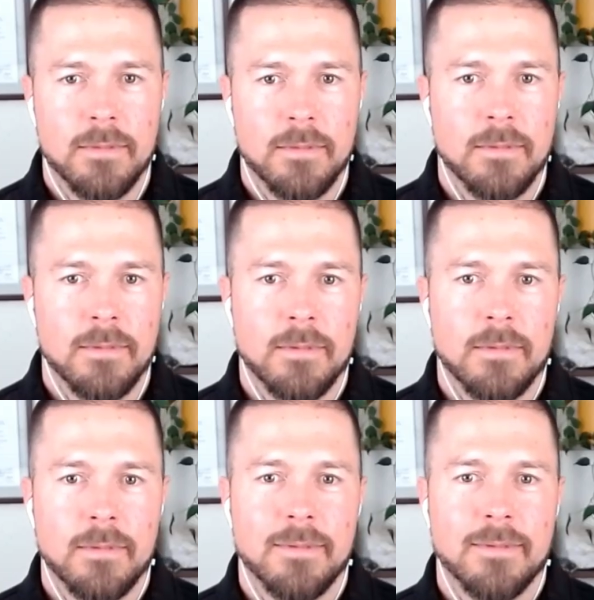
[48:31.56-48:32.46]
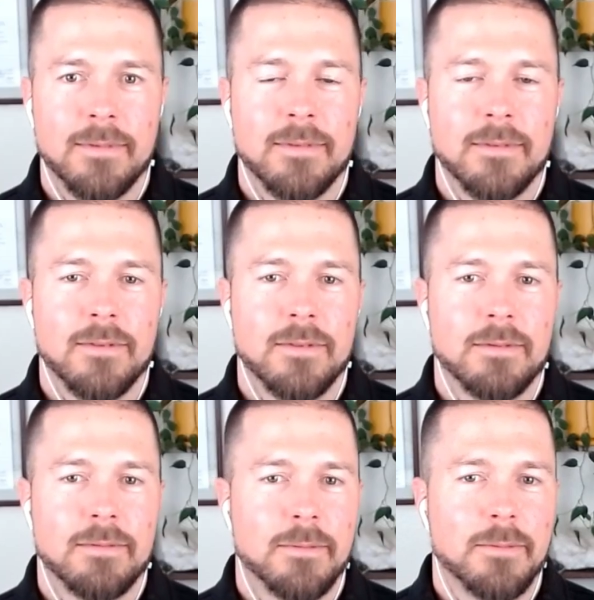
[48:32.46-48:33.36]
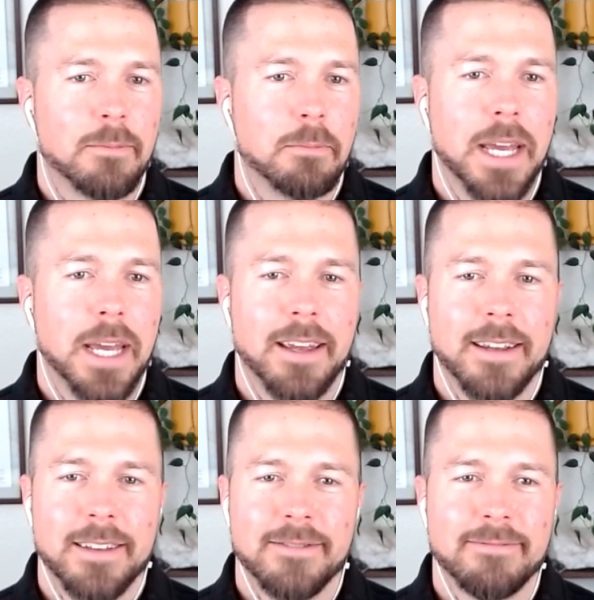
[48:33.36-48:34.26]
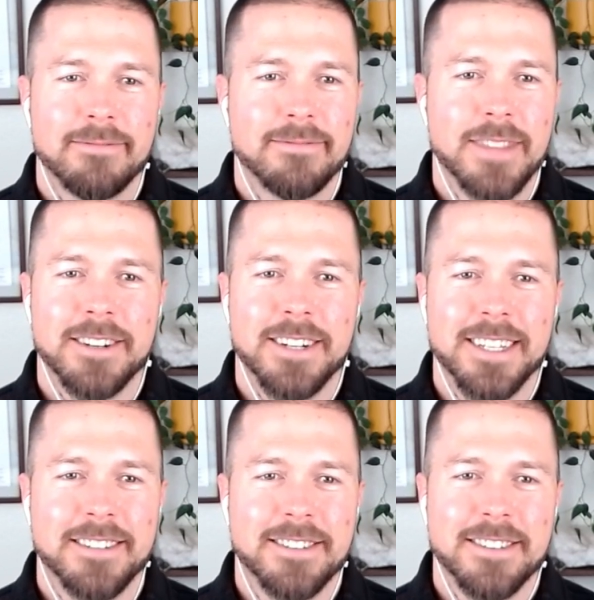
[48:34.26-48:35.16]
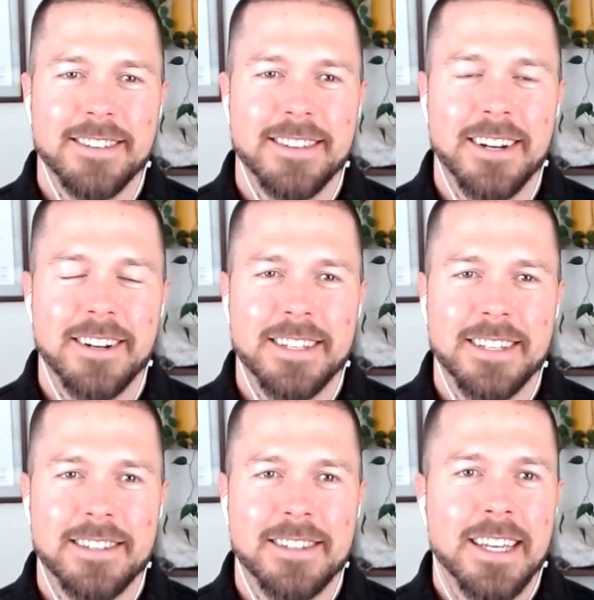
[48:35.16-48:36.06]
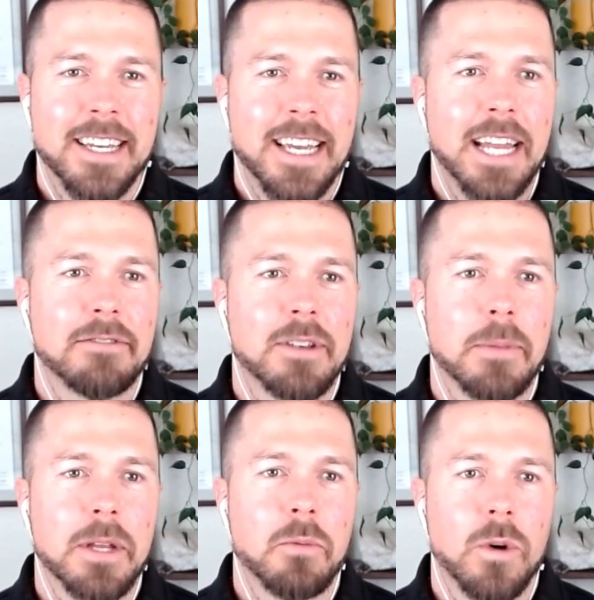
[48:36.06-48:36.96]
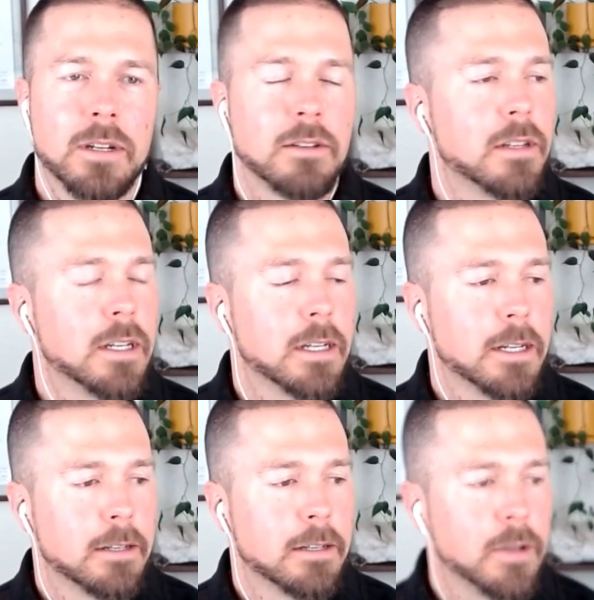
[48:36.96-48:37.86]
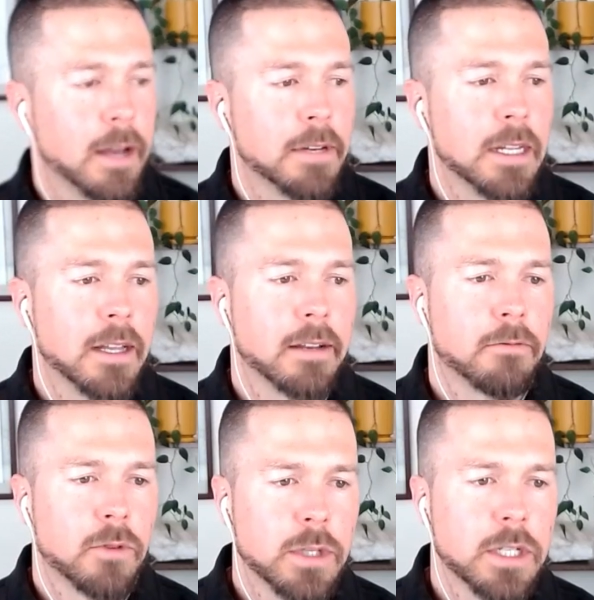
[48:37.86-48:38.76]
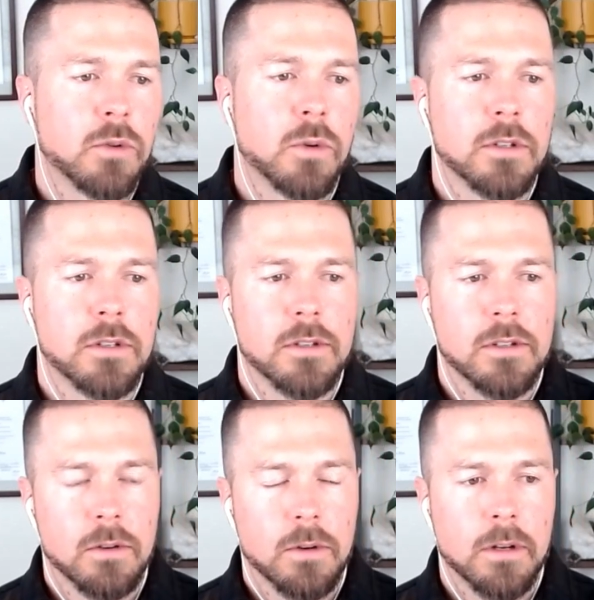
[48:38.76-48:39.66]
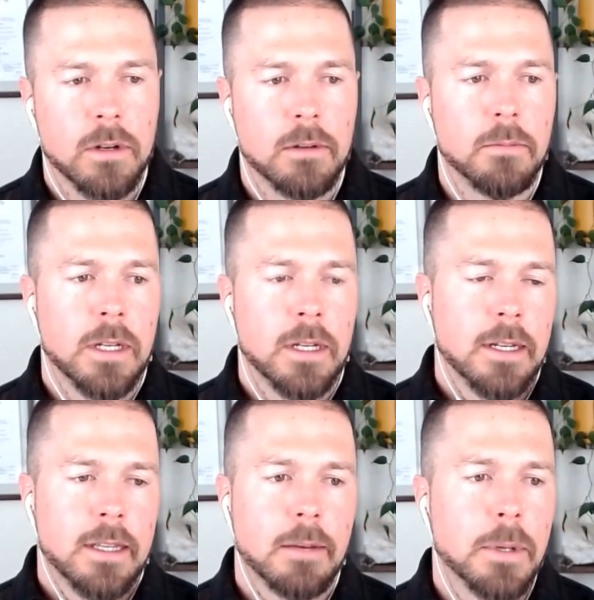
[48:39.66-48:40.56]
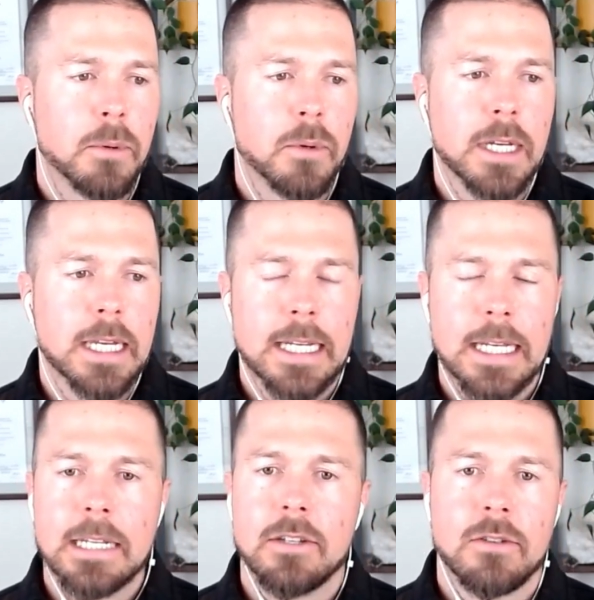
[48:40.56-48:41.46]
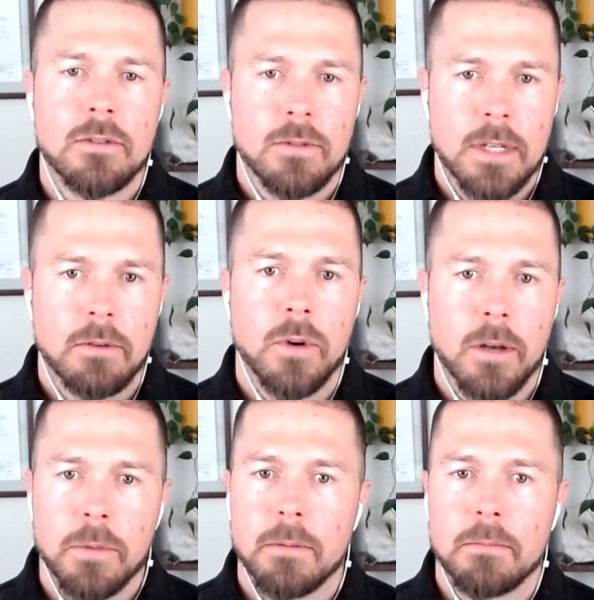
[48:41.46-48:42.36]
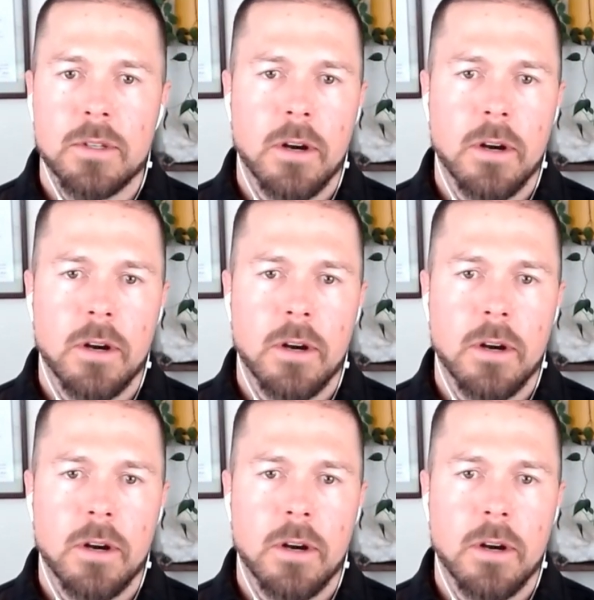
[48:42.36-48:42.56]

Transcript: Bang. There it is. There it is. And if somebody want, uh, do you have any like free resources um, that people can get into that will help them start understanding the work you do?